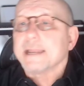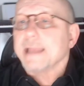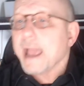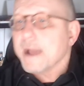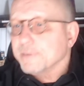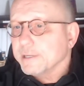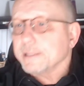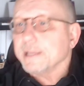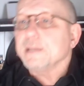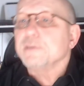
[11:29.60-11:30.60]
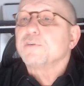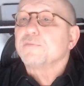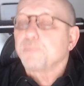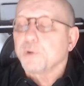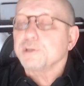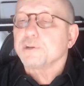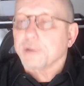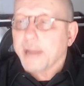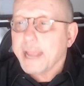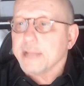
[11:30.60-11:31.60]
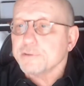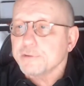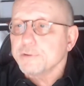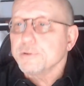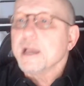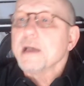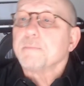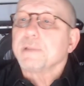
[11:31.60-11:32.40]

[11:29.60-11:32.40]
in everything you have put your hand to,